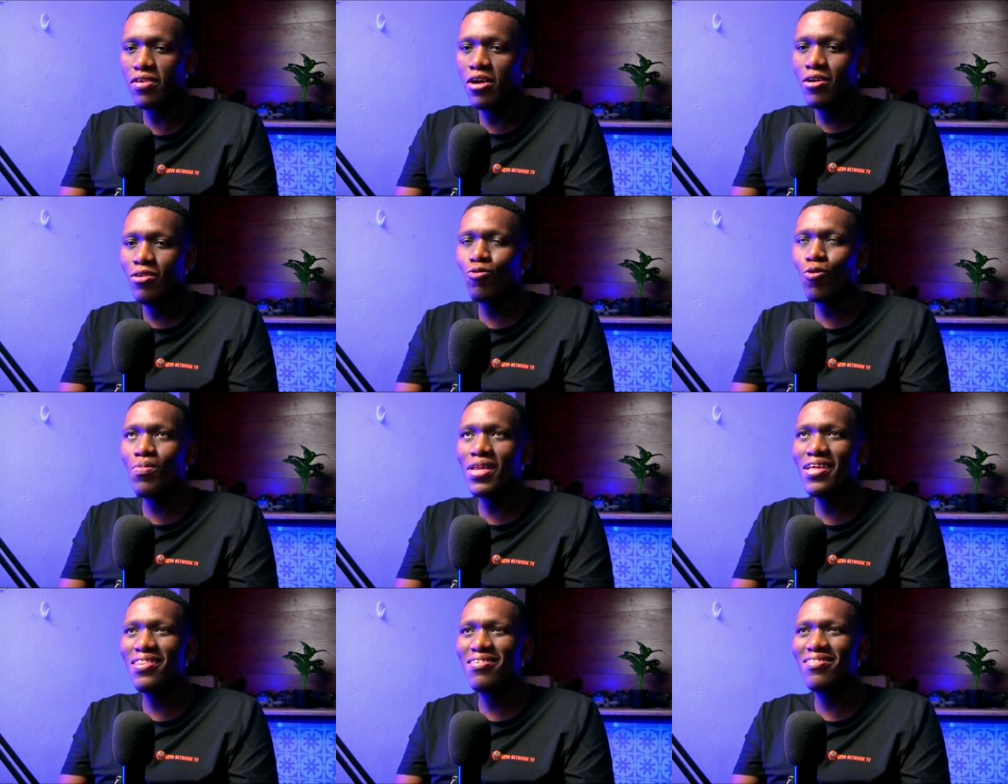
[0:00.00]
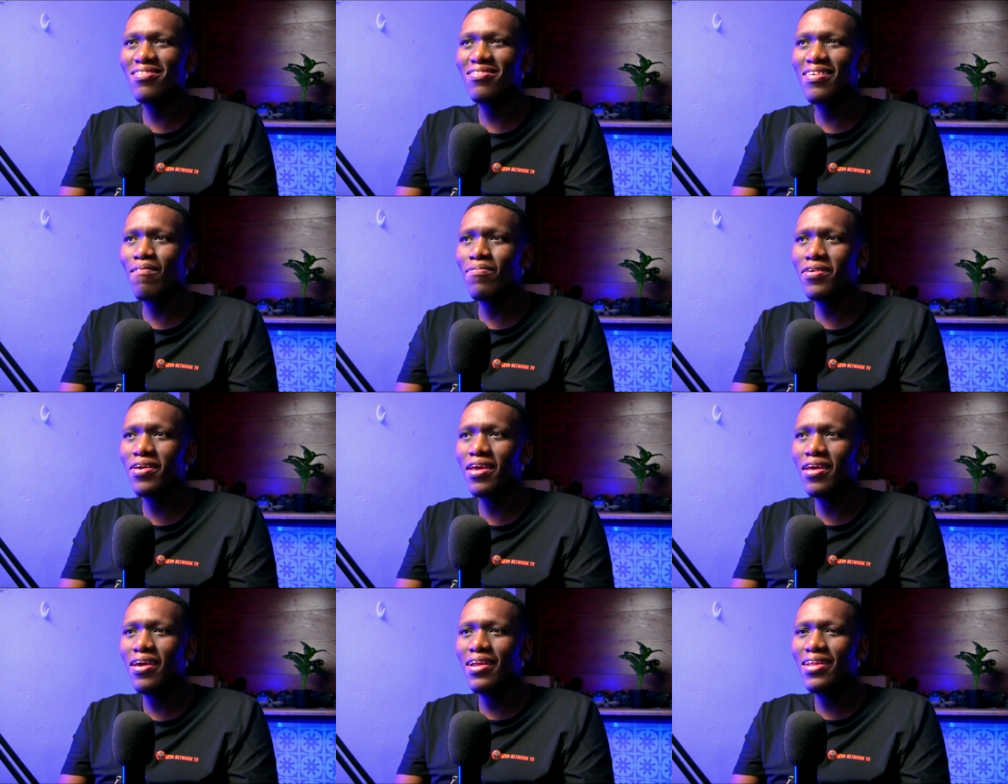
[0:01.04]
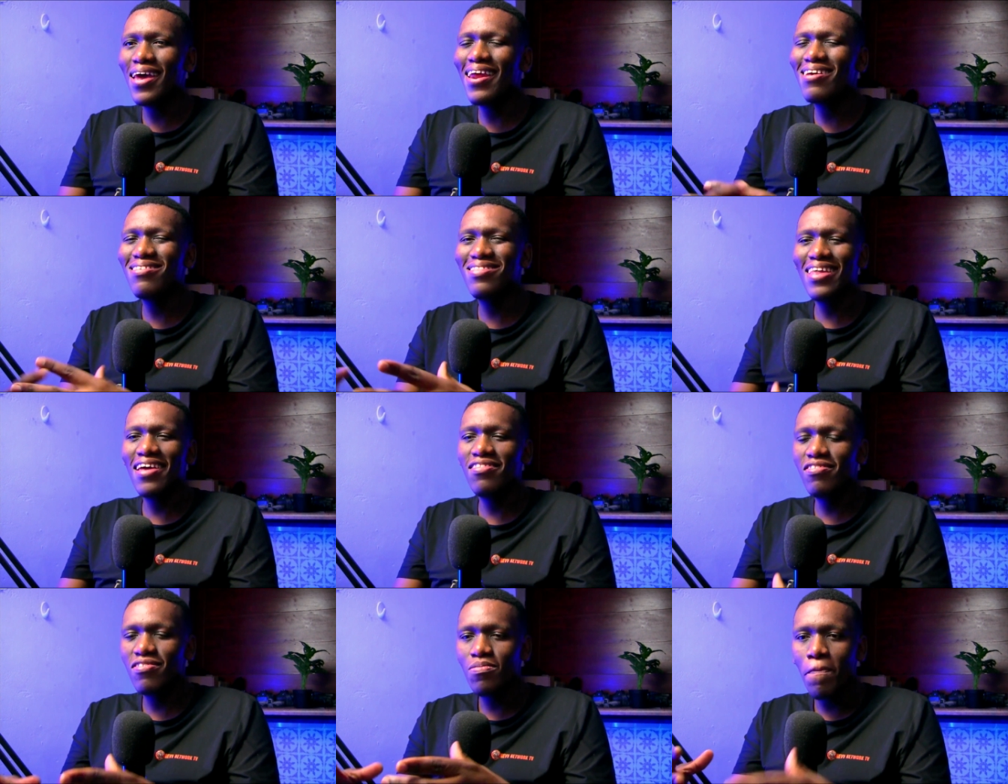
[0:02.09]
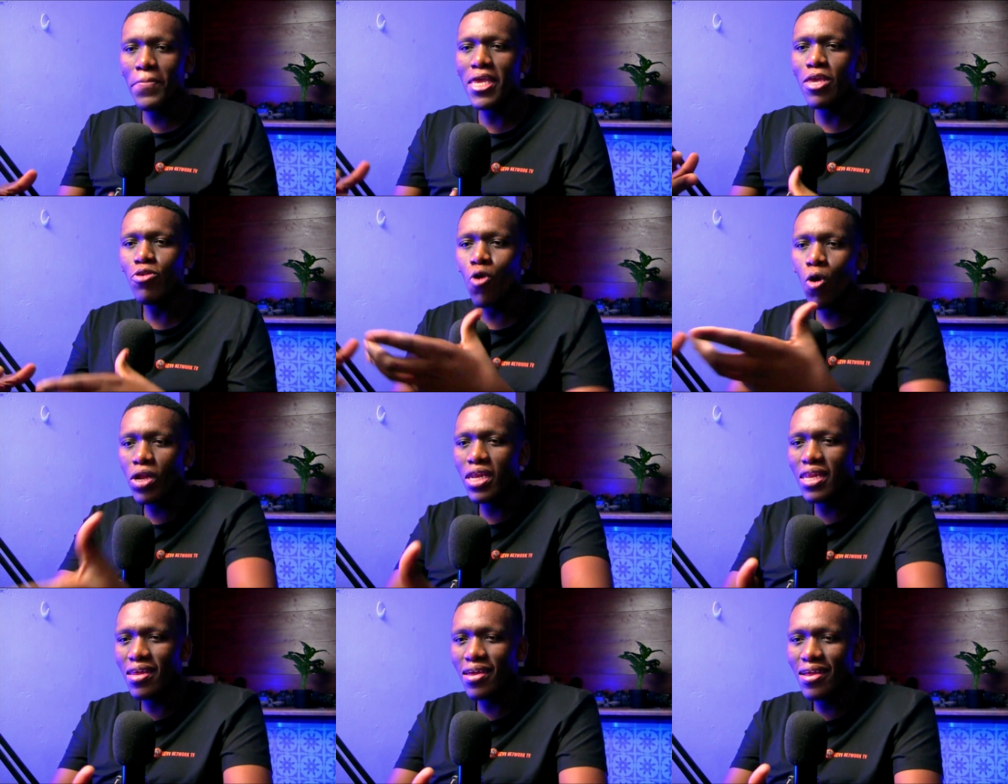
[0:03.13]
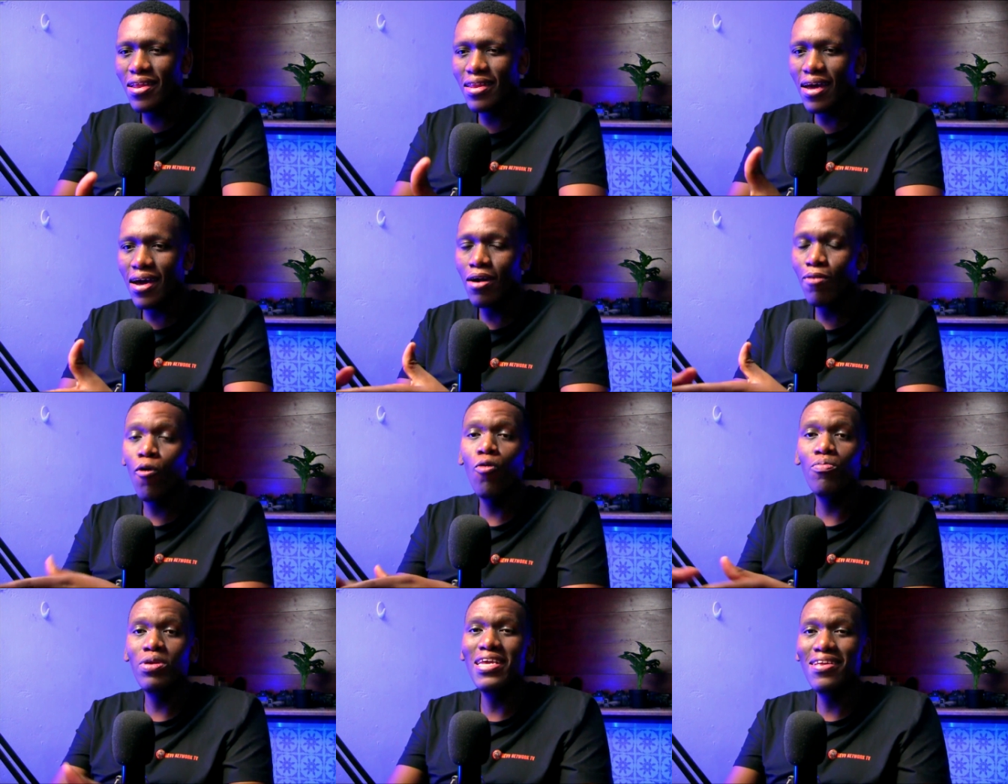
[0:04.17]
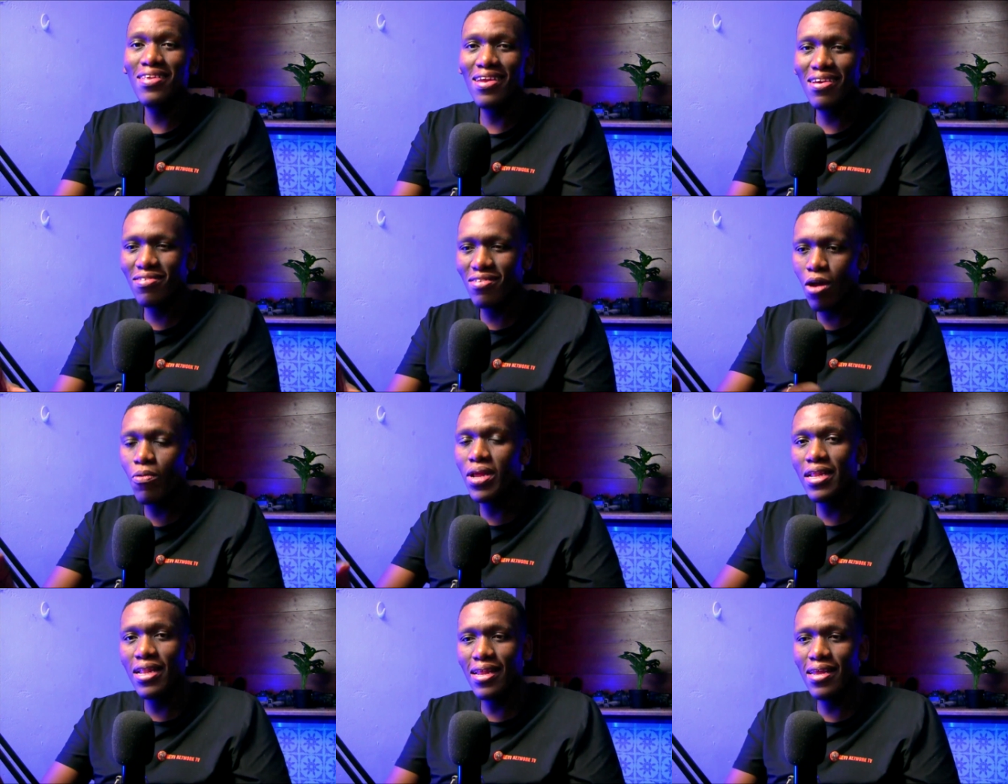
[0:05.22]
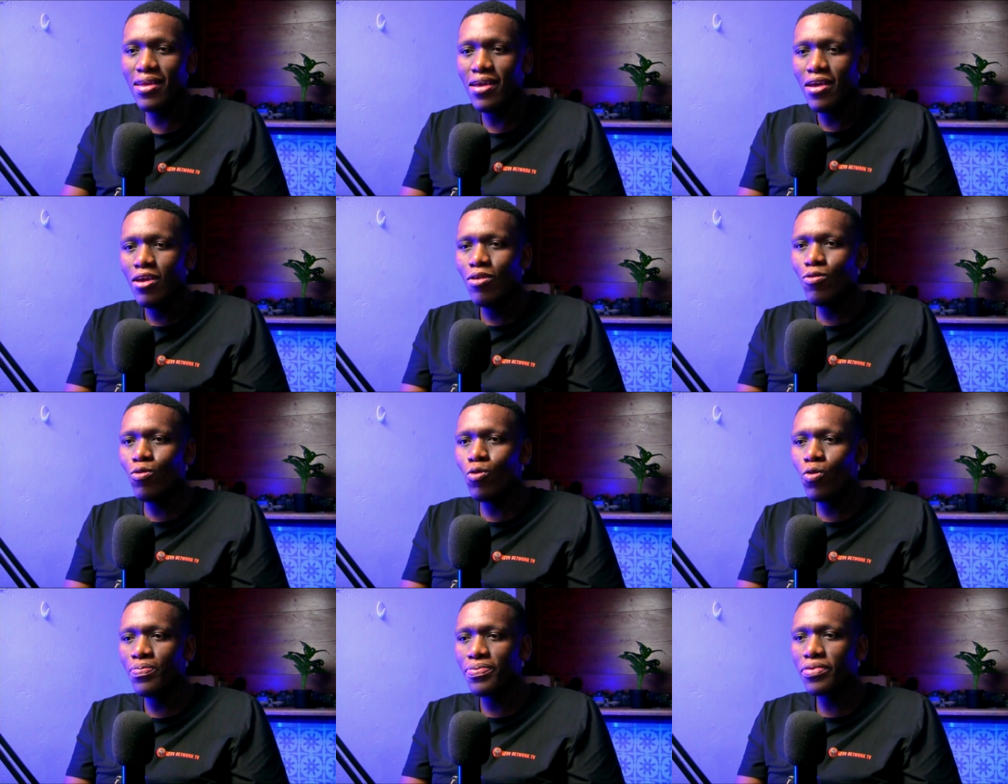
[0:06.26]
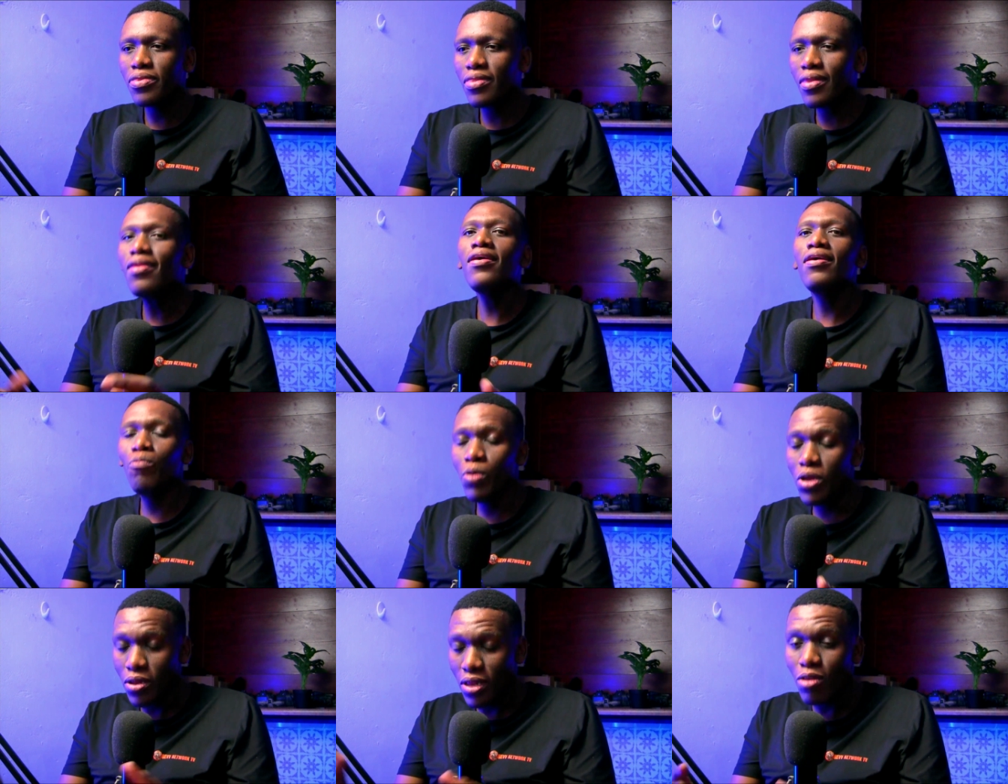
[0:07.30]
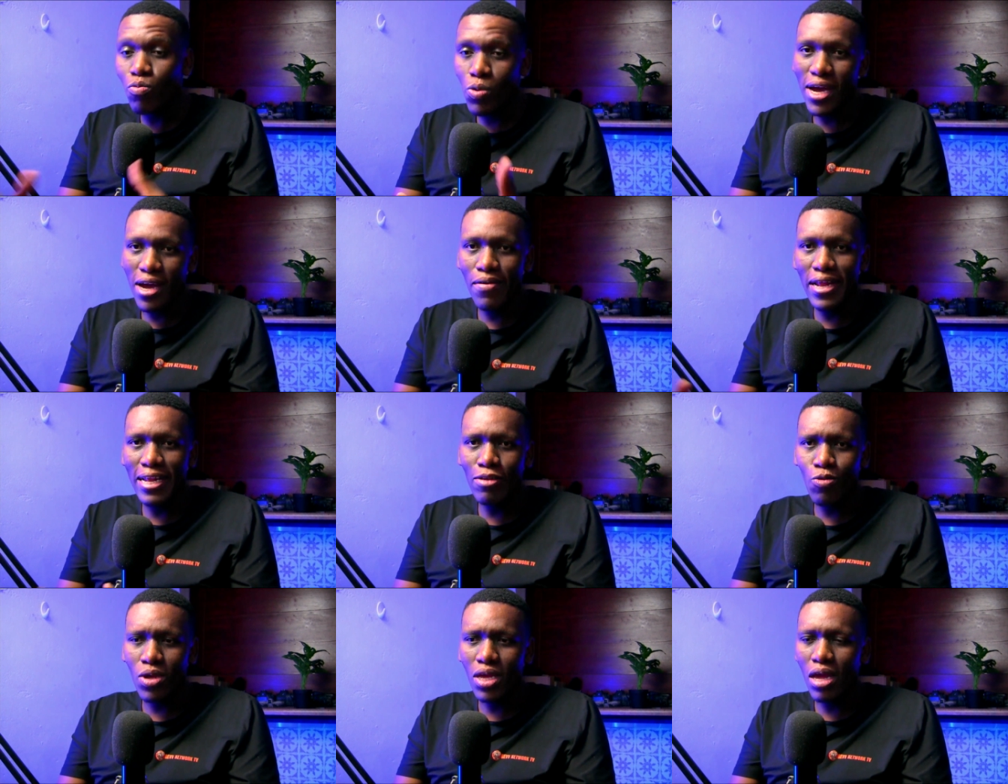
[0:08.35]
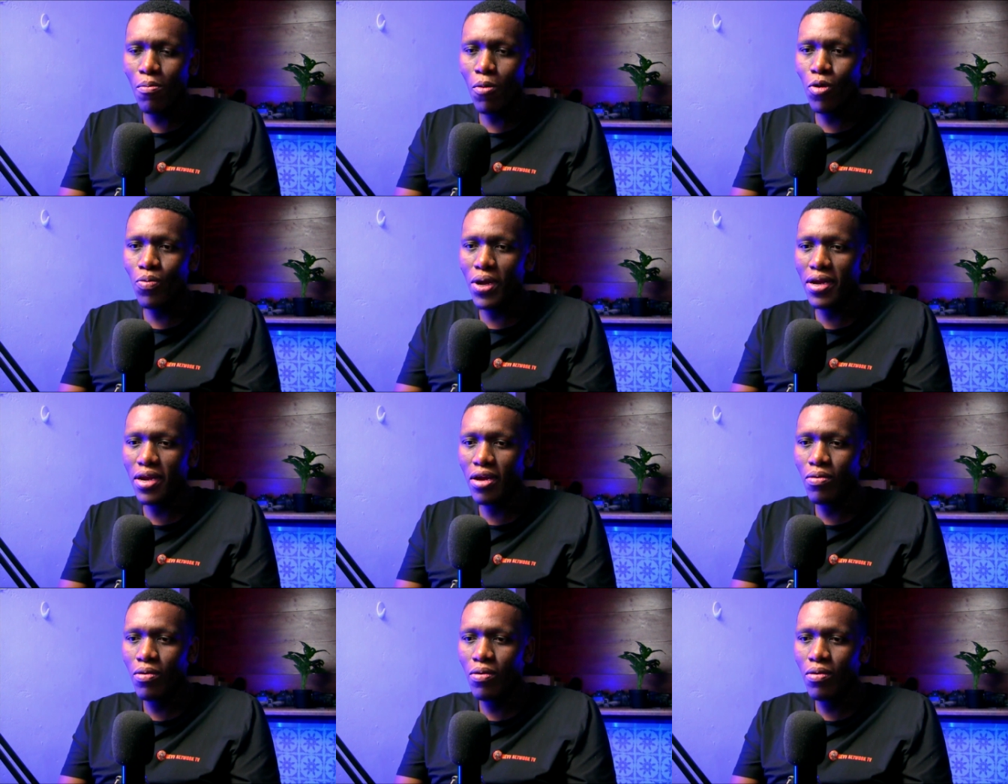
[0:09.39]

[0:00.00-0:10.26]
So, meaning this is something that extends beyond the community that's currently, you know, we are currently talking about right now.